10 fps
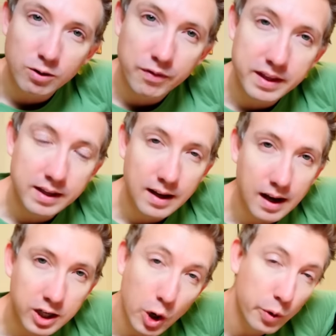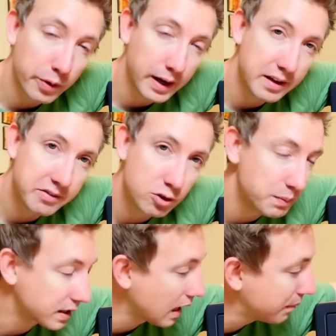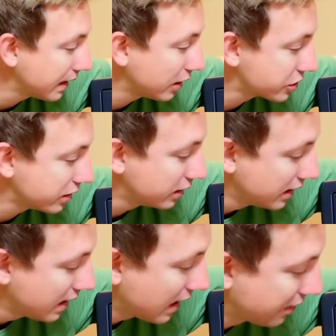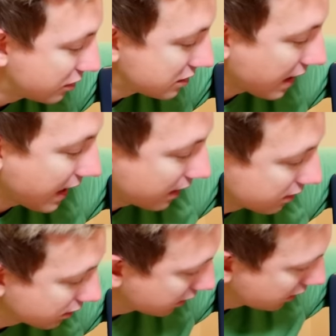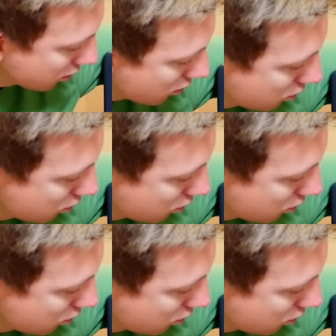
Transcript: know the uh, code, I assume, the combination. And then there's a handle here.